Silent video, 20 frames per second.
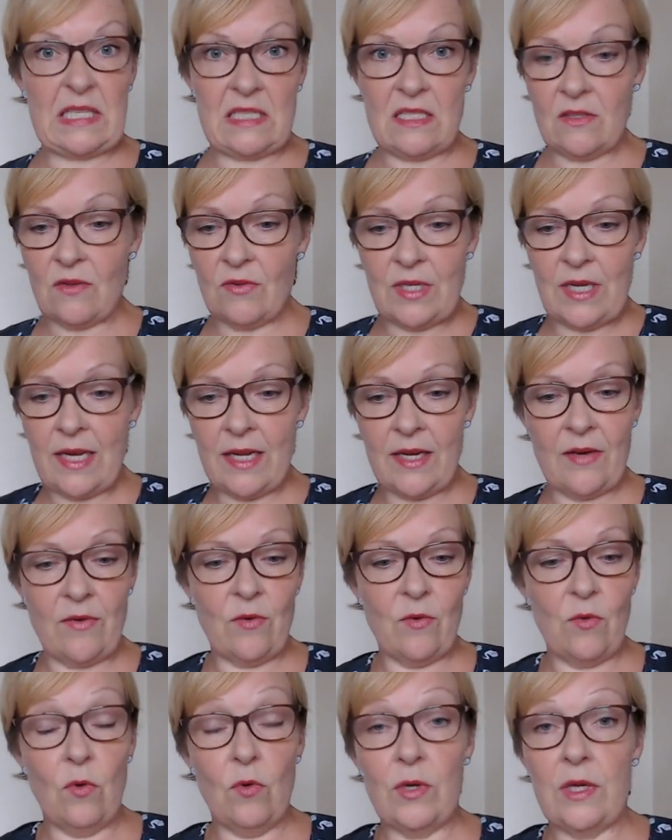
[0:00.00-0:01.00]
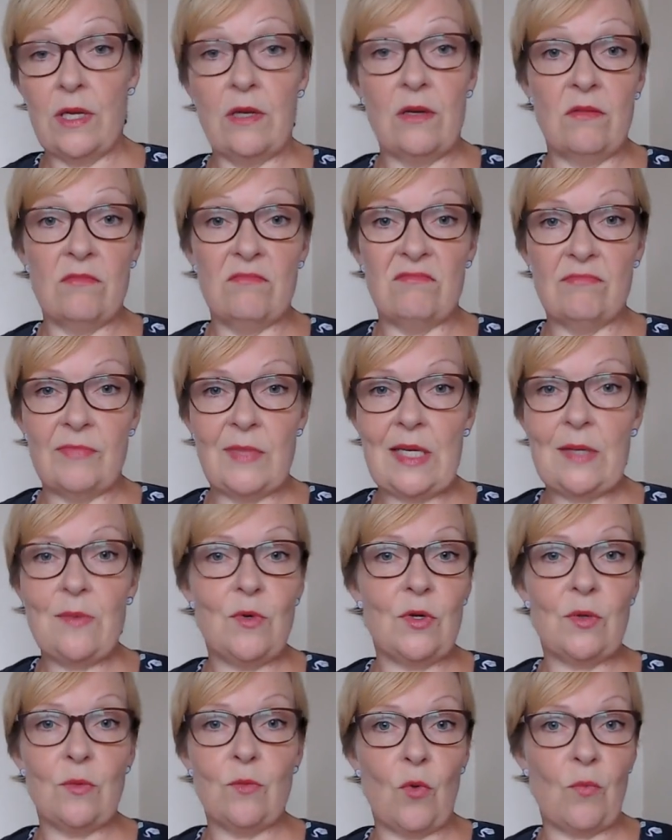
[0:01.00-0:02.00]
on there, or he
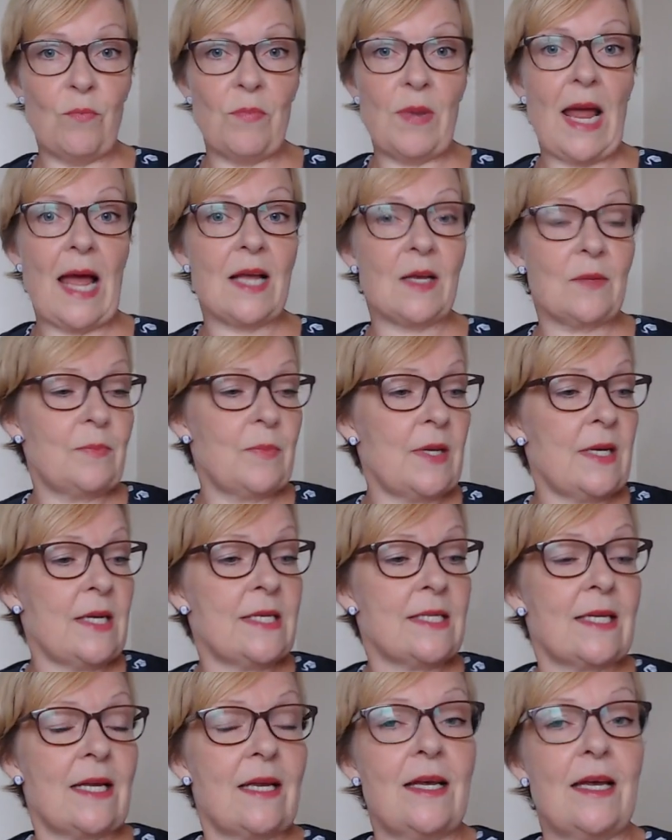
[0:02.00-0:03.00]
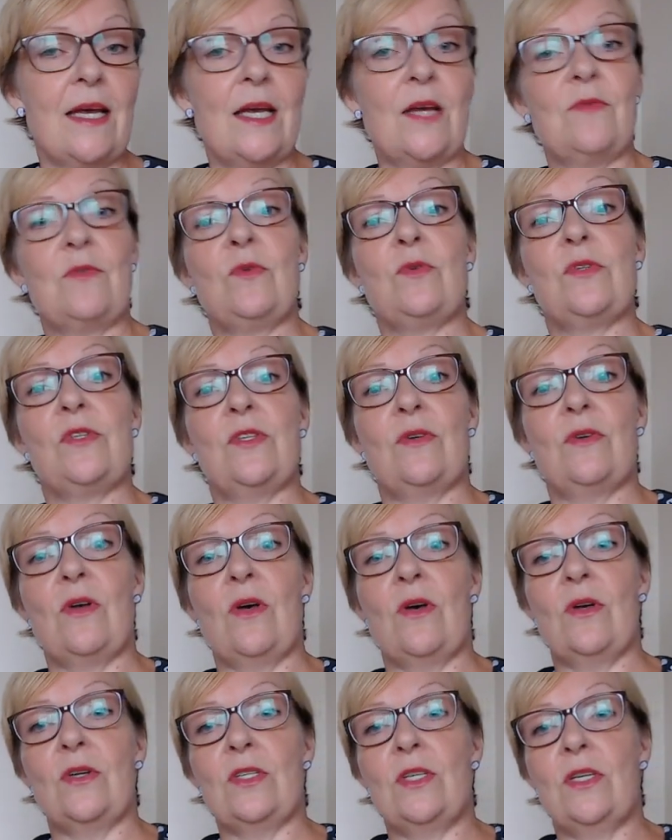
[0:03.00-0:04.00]
wouldn't want black, but I've also
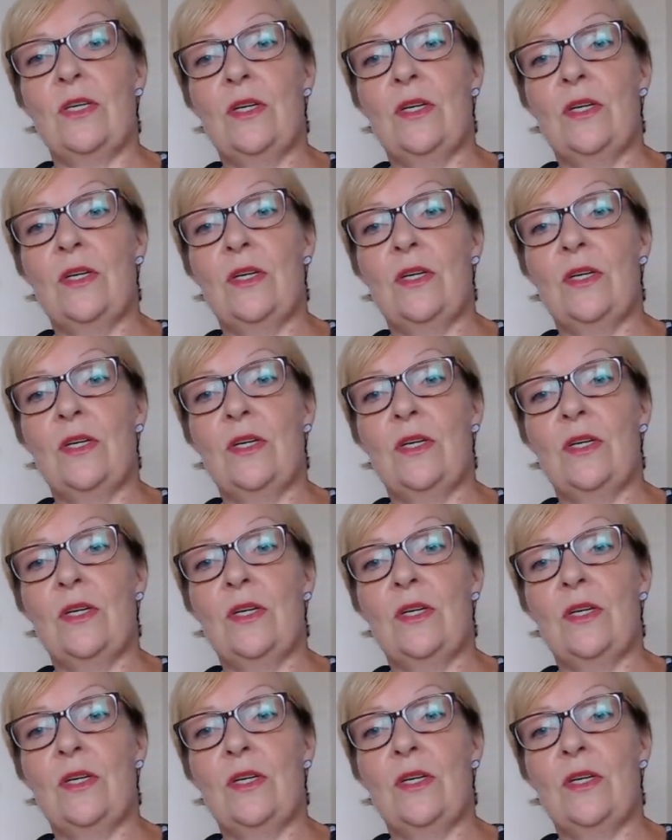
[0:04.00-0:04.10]
got